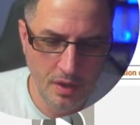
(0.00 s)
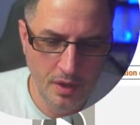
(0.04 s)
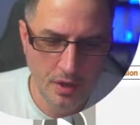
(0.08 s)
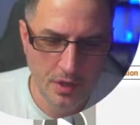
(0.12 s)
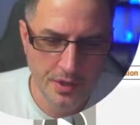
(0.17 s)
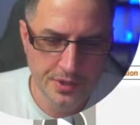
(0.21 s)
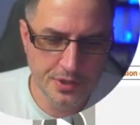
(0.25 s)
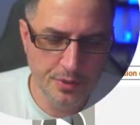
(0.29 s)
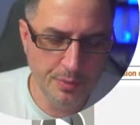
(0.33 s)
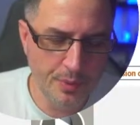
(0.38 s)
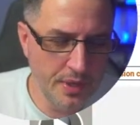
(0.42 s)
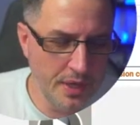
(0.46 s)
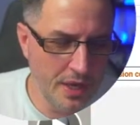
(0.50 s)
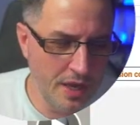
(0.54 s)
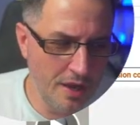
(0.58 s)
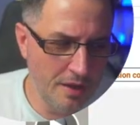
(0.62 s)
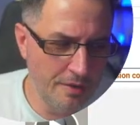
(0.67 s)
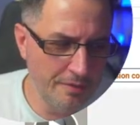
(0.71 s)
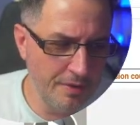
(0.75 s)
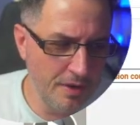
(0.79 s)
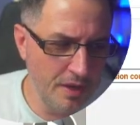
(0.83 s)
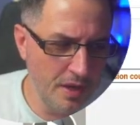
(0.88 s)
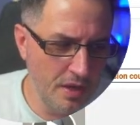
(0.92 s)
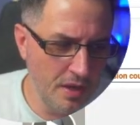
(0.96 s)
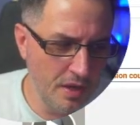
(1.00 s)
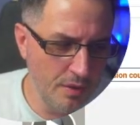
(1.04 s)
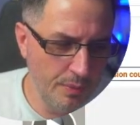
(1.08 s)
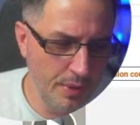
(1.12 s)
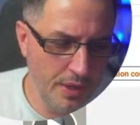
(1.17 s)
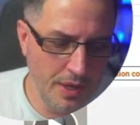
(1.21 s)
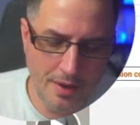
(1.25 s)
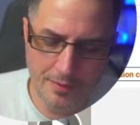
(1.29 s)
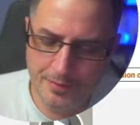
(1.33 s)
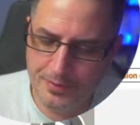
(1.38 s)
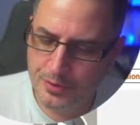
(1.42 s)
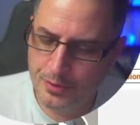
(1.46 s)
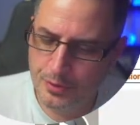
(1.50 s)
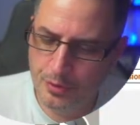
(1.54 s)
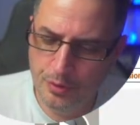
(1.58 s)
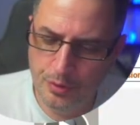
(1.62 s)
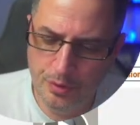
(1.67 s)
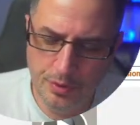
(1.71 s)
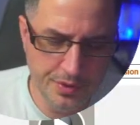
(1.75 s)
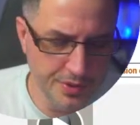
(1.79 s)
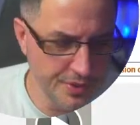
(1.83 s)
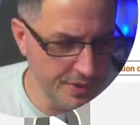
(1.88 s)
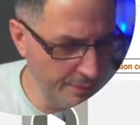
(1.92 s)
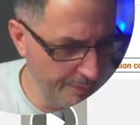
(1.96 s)
So we have
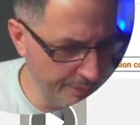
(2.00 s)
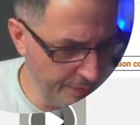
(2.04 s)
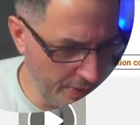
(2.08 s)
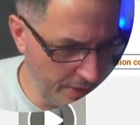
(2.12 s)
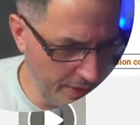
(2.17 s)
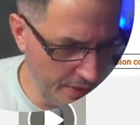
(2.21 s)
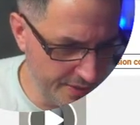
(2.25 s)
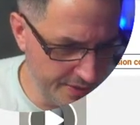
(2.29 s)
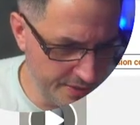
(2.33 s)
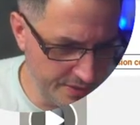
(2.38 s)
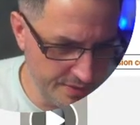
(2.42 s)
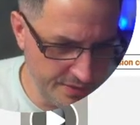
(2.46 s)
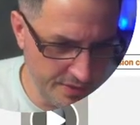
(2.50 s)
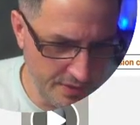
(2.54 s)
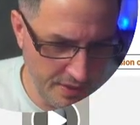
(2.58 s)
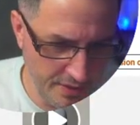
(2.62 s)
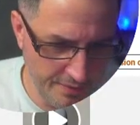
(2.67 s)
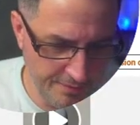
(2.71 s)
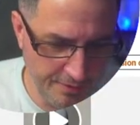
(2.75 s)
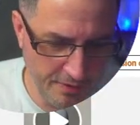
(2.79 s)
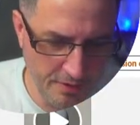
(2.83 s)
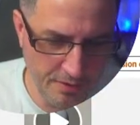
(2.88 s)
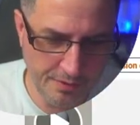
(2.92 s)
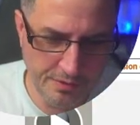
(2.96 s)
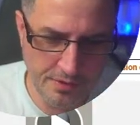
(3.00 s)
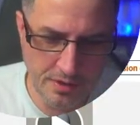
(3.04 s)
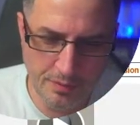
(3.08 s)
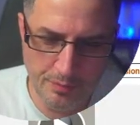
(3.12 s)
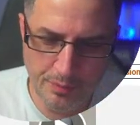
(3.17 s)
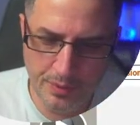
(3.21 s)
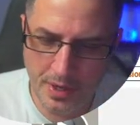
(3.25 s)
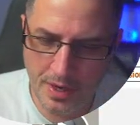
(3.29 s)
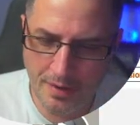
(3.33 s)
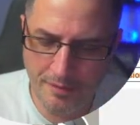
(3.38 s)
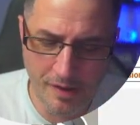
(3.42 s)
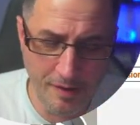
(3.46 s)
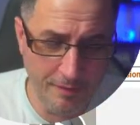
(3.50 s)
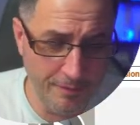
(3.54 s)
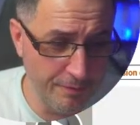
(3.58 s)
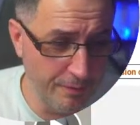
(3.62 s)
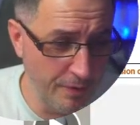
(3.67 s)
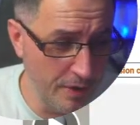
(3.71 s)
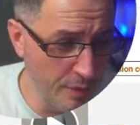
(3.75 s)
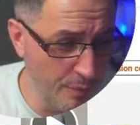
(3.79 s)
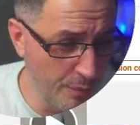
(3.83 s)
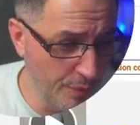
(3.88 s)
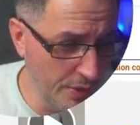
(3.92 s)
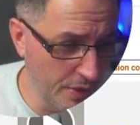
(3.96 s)
two suppliers in Freedom Club. We have our
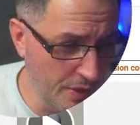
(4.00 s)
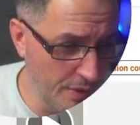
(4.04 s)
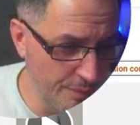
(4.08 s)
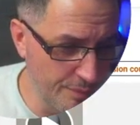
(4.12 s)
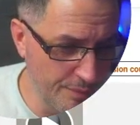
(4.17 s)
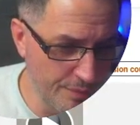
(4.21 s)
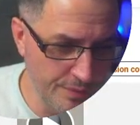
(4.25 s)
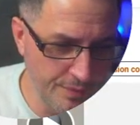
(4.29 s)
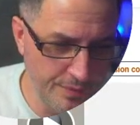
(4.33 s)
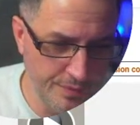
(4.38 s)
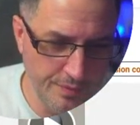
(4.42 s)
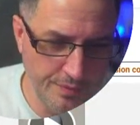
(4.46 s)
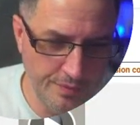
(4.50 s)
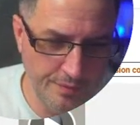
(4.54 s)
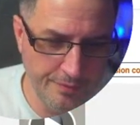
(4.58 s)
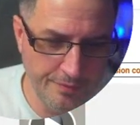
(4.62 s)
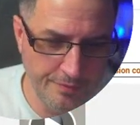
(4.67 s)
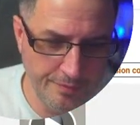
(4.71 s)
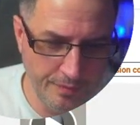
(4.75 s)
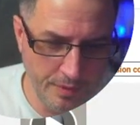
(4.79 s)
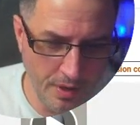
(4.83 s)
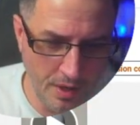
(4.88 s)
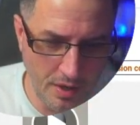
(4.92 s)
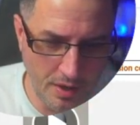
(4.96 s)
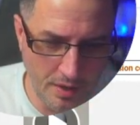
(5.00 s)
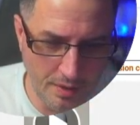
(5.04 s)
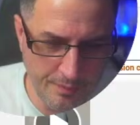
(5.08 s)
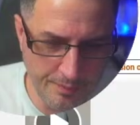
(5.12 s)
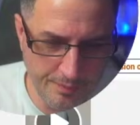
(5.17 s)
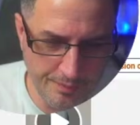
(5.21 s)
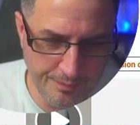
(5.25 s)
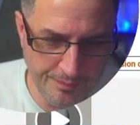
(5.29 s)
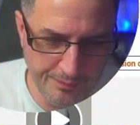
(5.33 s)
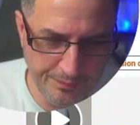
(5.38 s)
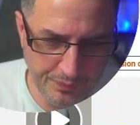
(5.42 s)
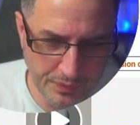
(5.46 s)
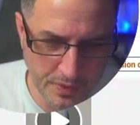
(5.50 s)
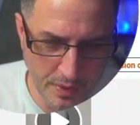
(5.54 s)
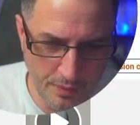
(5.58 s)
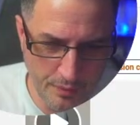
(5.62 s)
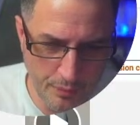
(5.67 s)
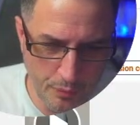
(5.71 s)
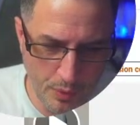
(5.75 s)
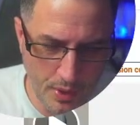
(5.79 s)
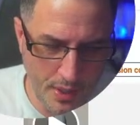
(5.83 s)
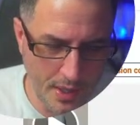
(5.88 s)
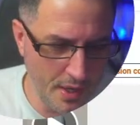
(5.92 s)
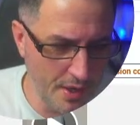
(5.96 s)
Freedom Club
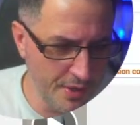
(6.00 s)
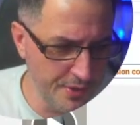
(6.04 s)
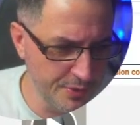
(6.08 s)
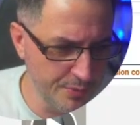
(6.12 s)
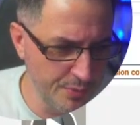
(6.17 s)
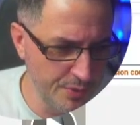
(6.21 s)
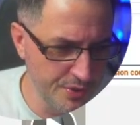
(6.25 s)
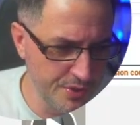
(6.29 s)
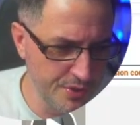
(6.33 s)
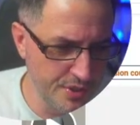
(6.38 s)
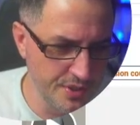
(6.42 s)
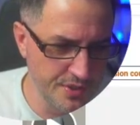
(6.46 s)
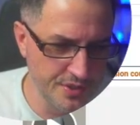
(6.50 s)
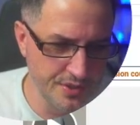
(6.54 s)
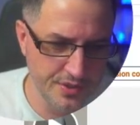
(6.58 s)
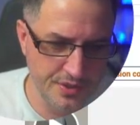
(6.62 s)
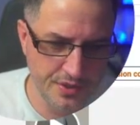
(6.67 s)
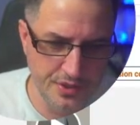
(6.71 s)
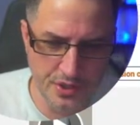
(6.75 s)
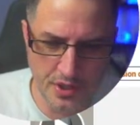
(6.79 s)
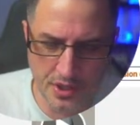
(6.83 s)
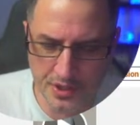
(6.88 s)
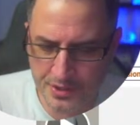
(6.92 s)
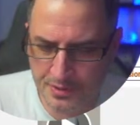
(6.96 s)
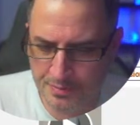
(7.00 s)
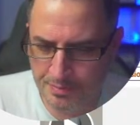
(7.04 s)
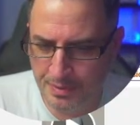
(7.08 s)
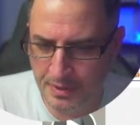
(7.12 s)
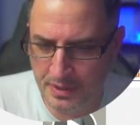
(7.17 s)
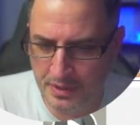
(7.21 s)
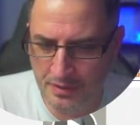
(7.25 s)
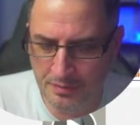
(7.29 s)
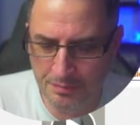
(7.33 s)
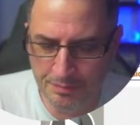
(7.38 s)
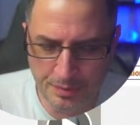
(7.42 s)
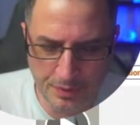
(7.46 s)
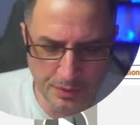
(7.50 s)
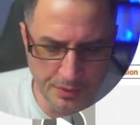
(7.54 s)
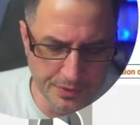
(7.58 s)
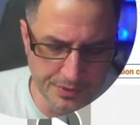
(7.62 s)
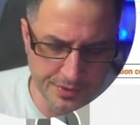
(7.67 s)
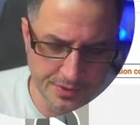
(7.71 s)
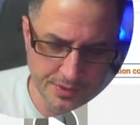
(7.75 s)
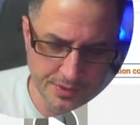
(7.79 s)
warehouse, which is just being built,